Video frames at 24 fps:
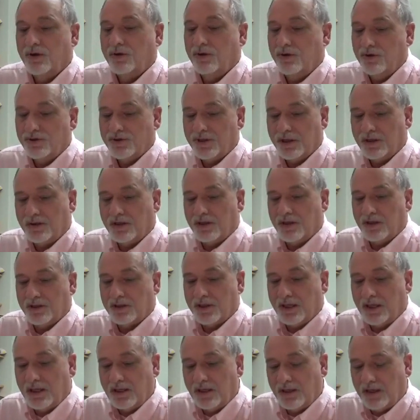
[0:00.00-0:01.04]
using
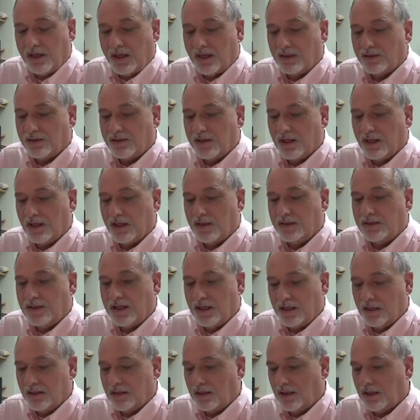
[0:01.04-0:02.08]
these indents and
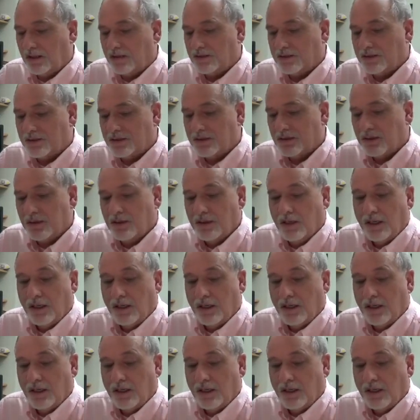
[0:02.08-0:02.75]
de-indents.